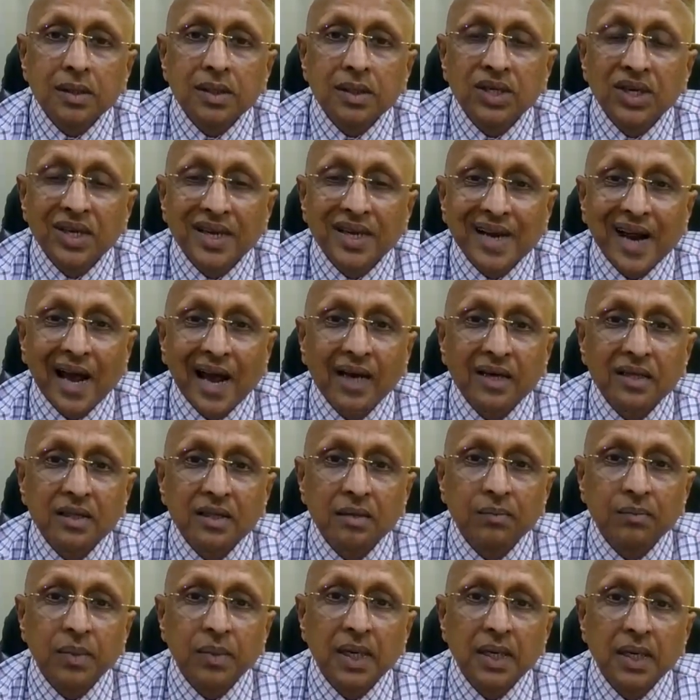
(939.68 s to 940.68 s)
She rang
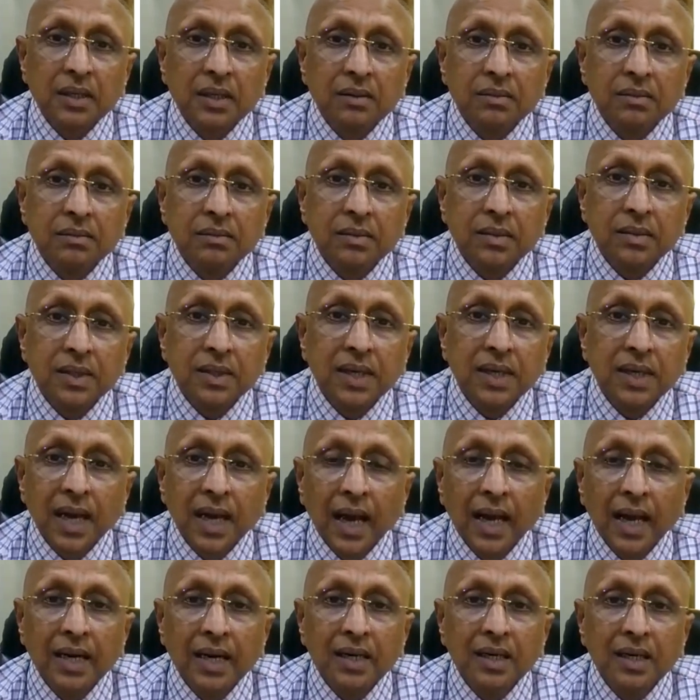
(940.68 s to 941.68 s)
the bell. He
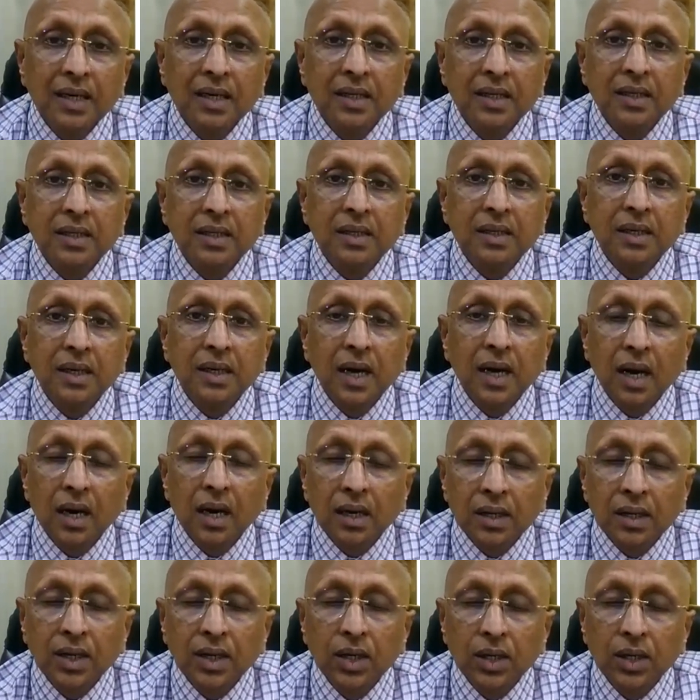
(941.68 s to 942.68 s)
entered,
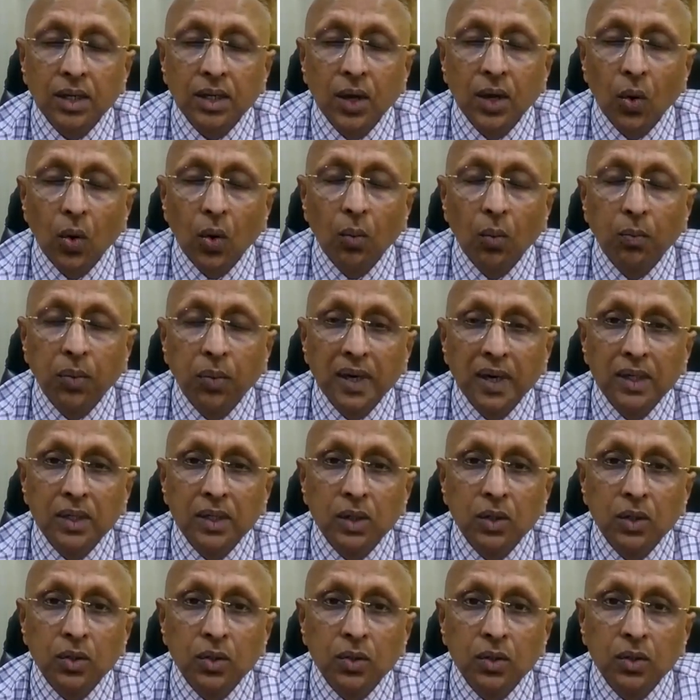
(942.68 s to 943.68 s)
he opened
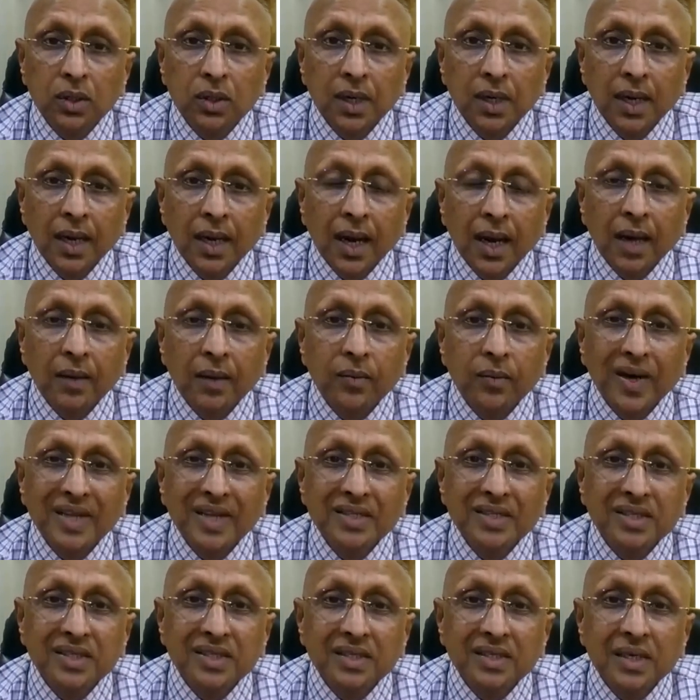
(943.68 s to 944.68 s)
the door, and
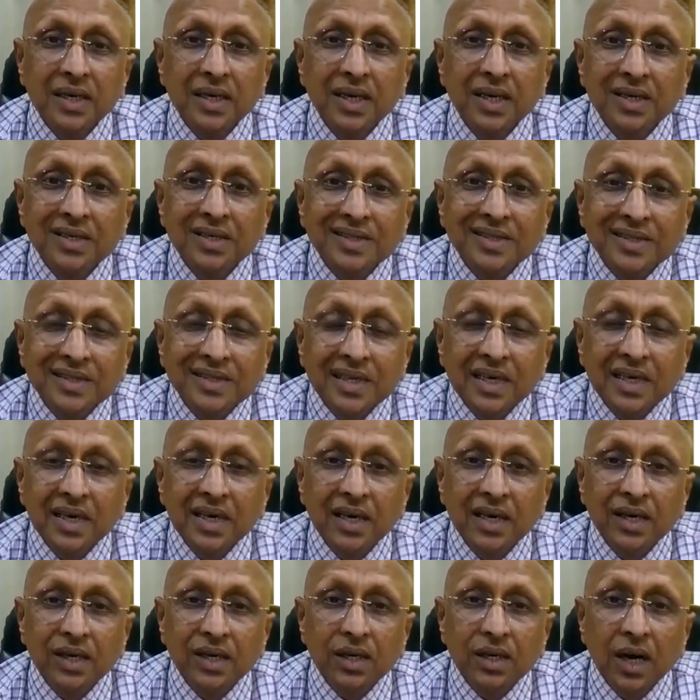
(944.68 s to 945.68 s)
when he
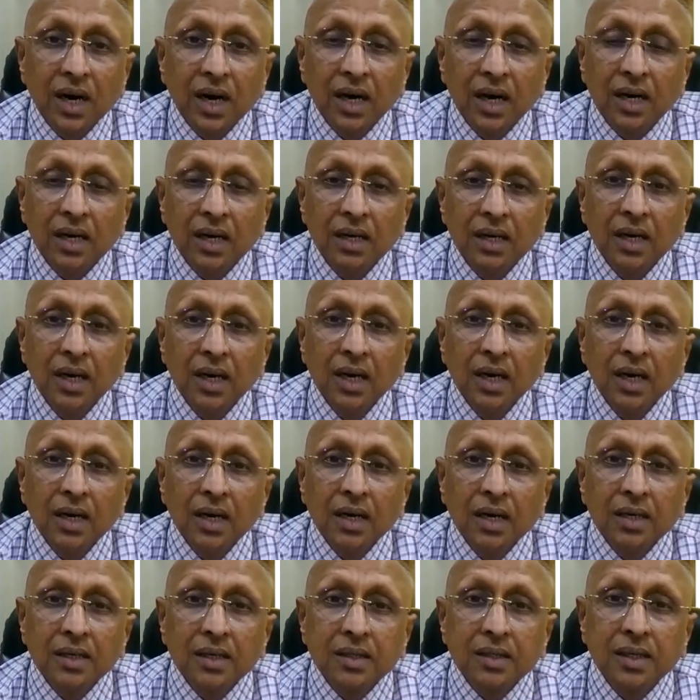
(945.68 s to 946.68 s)
see her,
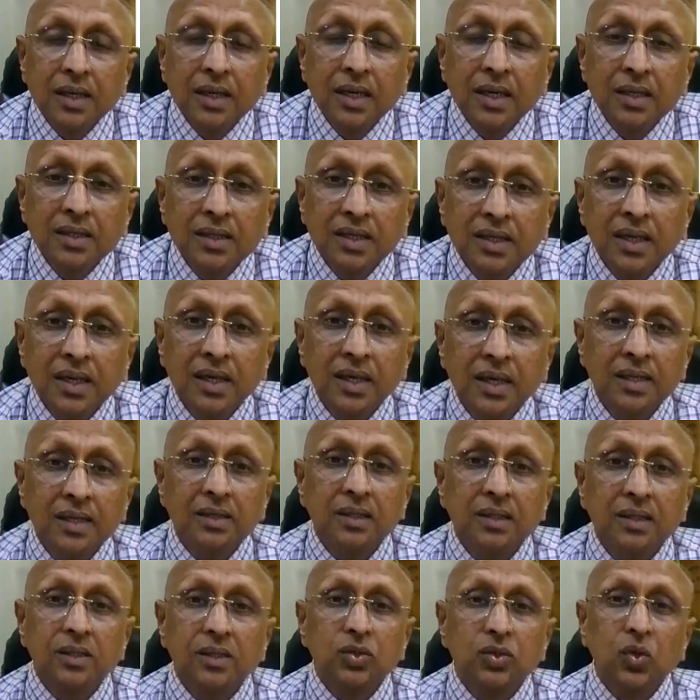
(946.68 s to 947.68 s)
he said,
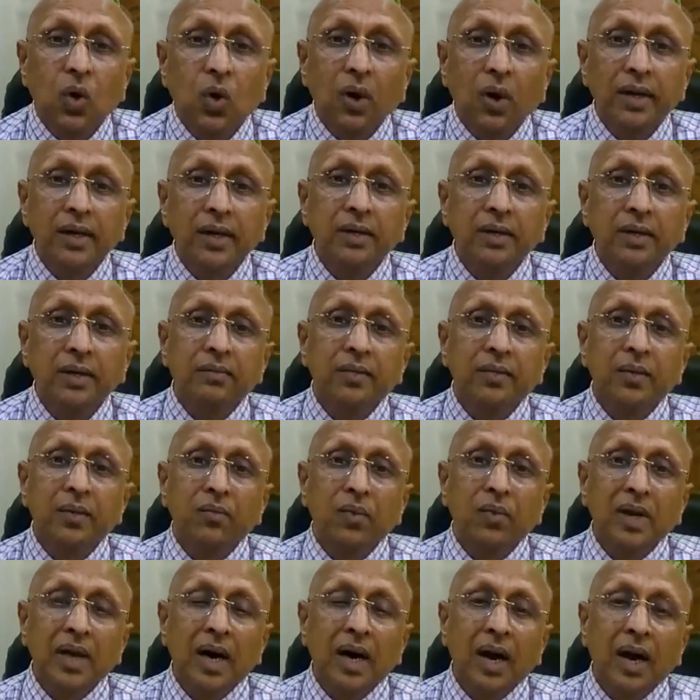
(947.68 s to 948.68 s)
"Sorry,
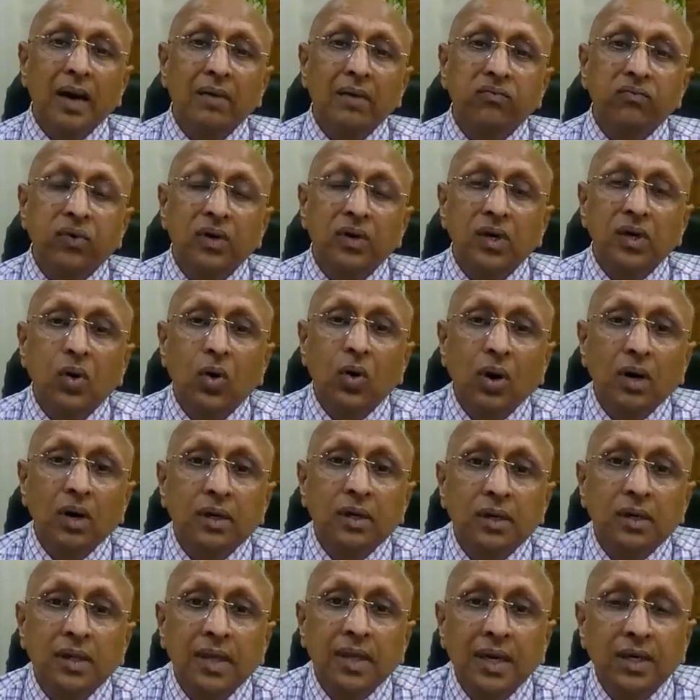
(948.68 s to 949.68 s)
Vimla, I
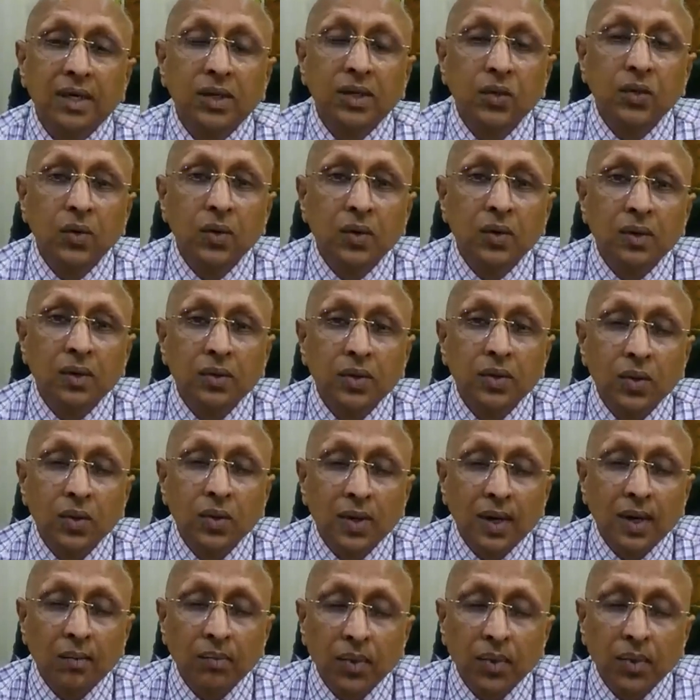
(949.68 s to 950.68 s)
forgot that
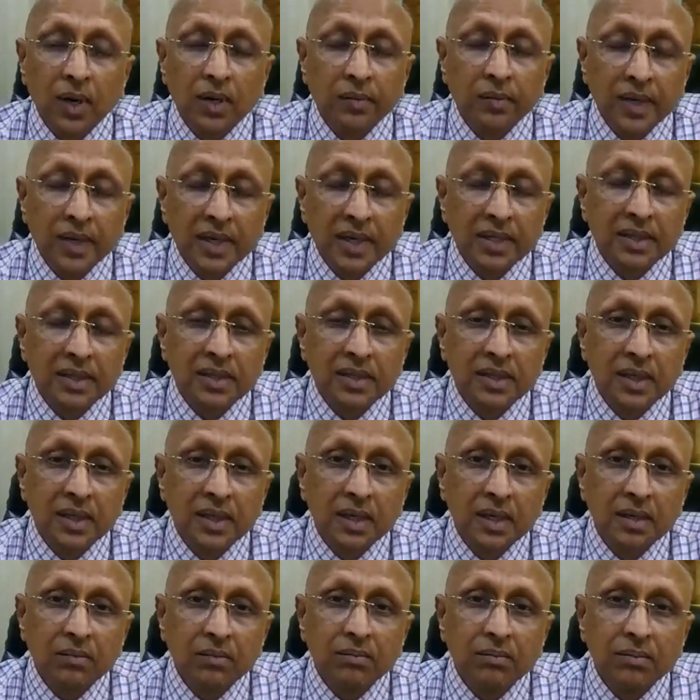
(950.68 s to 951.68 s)
your appointment is
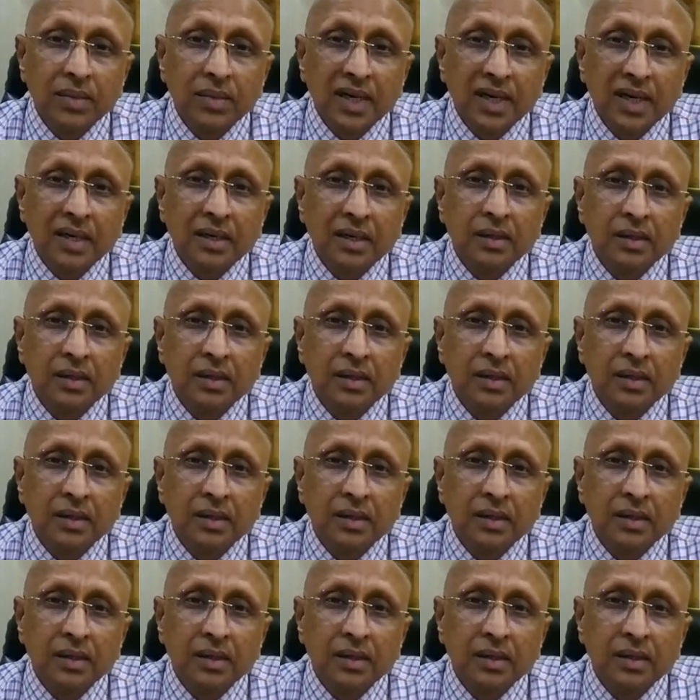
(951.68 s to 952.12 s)
there, but